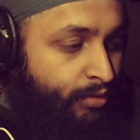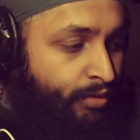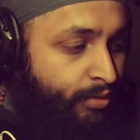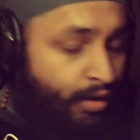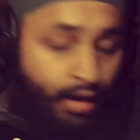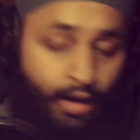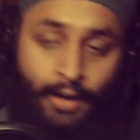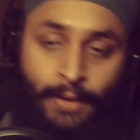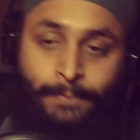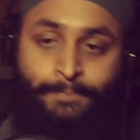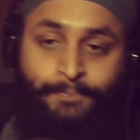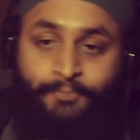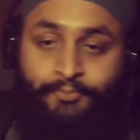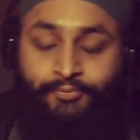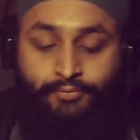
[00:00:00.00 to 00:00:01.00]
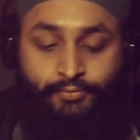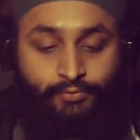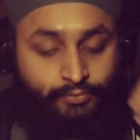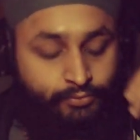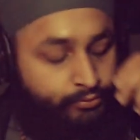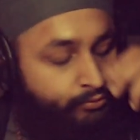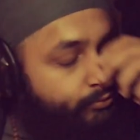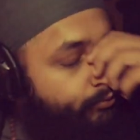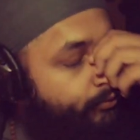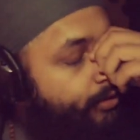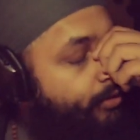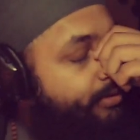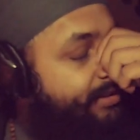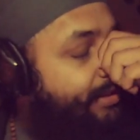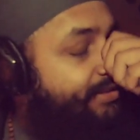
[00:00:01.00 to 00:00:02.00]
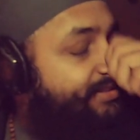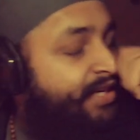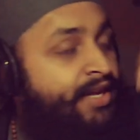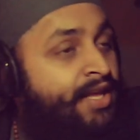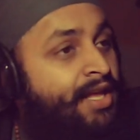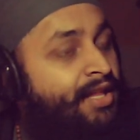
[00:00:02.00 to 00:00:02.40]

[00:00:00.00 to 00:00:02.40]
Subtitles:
What was I gonna say?